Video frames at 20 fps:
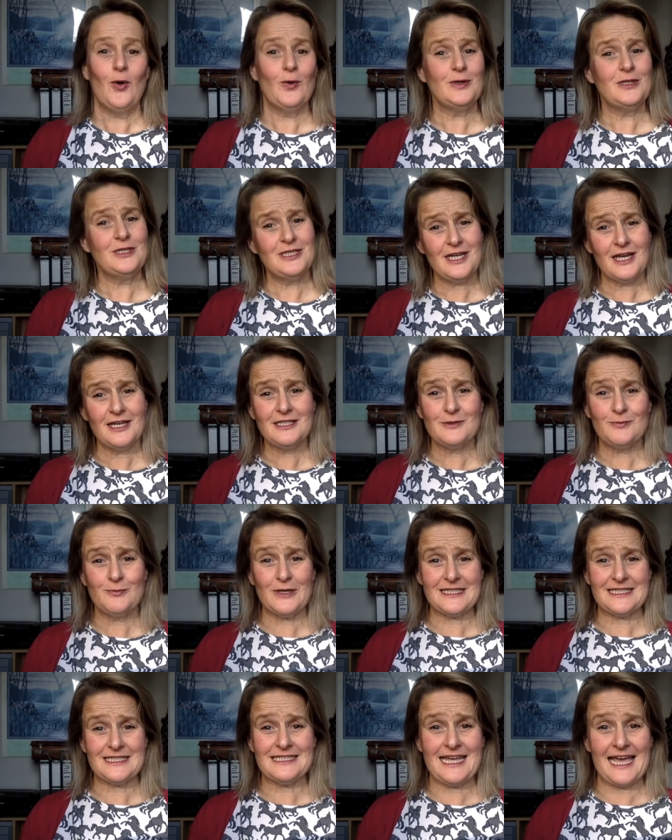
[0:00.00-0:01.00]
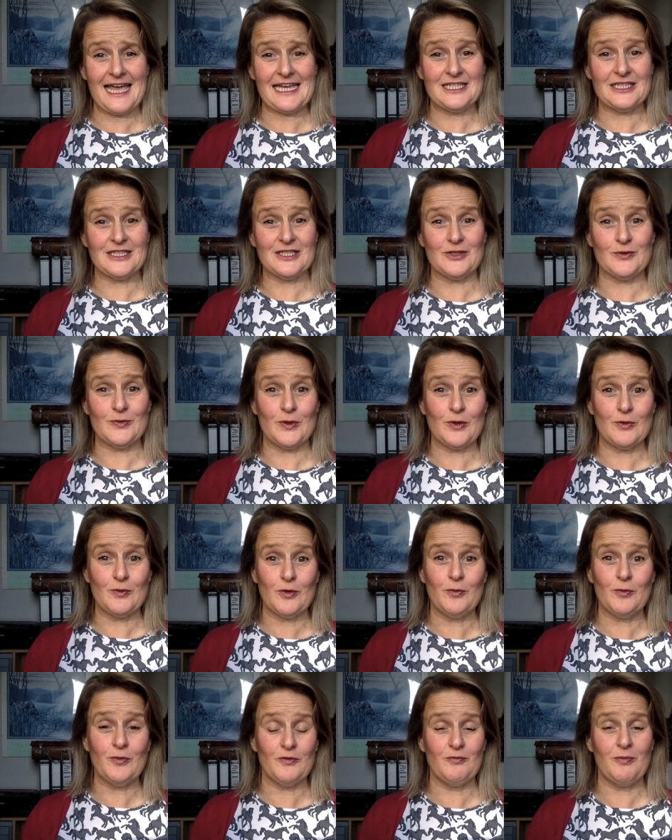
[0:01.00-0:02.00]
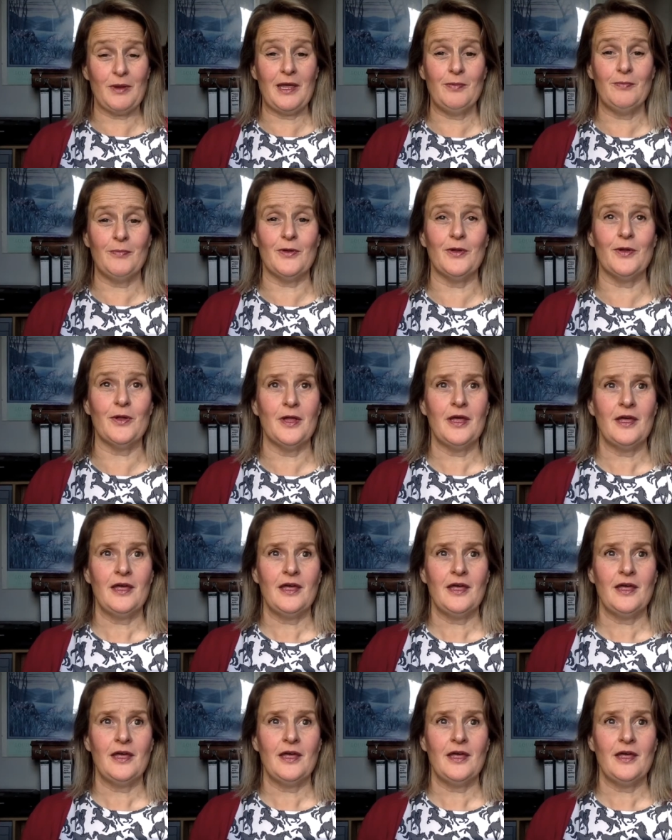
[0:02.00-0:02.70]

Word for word: or just a presentation to a group of people,